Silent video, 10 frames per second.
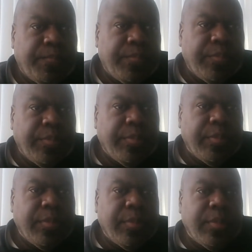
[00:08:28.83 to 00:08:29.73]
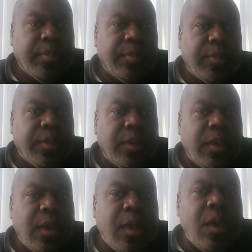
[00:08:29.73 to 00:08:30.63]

(no one is talking)